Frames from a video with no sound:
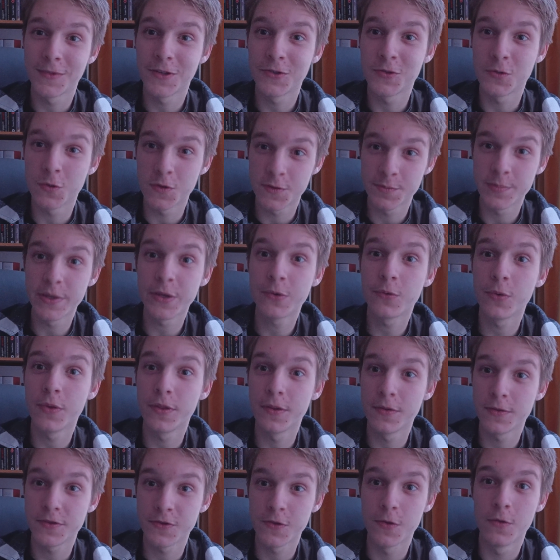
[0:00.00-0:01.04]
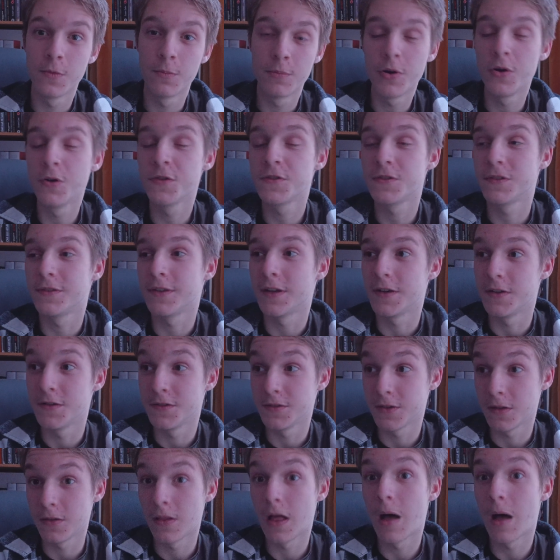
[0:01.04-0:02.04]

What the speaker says: that you speak with a certain person that is a